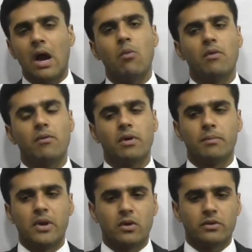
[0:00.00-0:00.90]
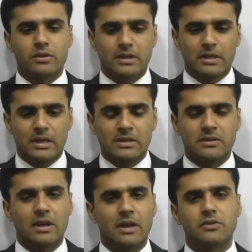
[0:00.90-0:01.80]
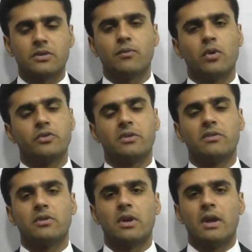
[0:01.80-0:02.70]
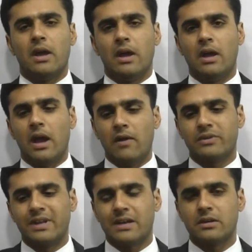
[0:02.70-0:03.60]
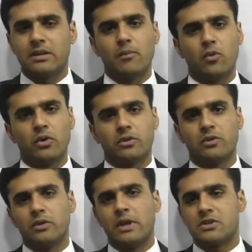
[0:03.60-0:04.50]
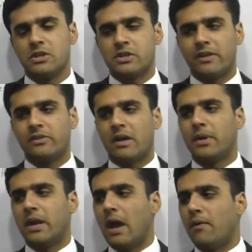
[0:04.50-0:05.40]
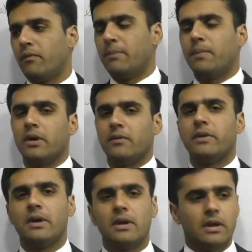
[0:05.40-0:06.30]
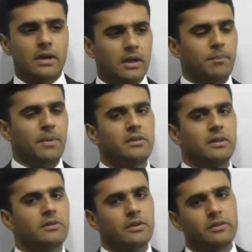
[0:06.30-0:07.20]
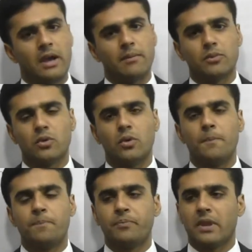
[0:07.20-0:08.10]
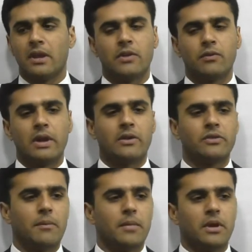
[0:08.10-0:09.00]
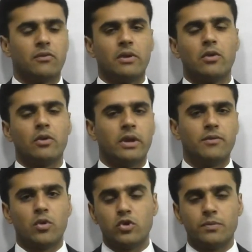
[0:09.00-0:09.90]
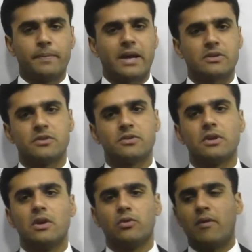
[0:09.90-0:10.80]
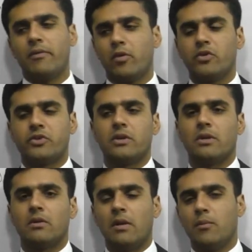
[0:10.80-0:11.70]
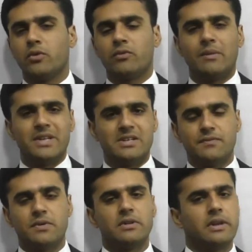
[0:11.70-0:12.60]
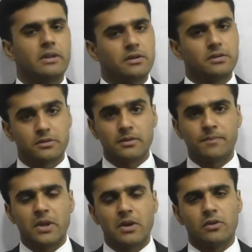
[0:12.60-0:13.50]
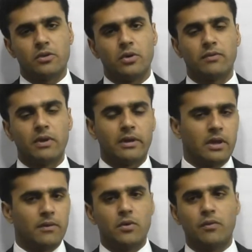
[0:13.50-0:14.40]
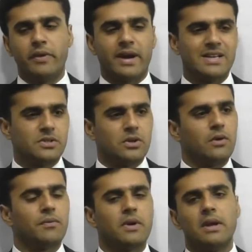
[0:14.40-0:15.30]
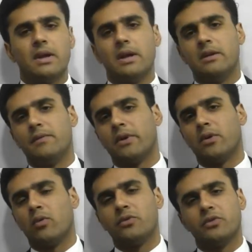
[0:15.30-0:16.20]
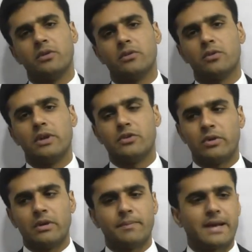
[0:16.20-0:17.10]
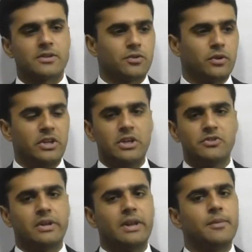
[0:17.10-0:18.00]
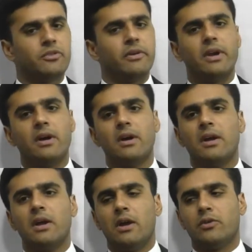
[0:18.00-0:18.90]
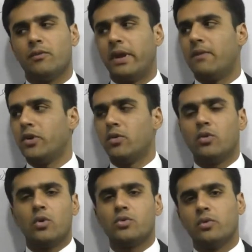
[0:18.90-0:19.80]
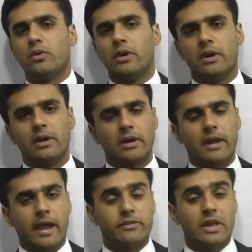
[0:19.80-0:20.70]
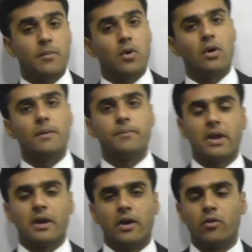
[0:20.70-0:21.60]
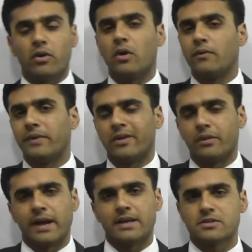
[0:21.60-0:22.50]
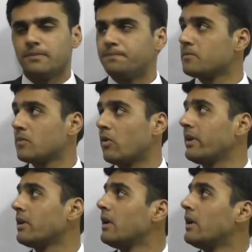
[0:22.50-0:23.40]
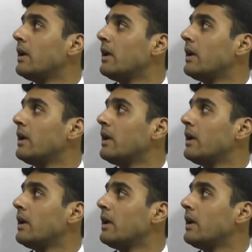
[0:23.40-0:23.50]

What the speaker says: However, because it is a list of questions, I've selected them questions so that it examines every part of the P6 exam. So it will give you good practice. So every question almost will be different than others. So it will give you a variety of different questions so that you can practice on each syllabus area. So whenever you go to exam hall, you are confident in that. All right.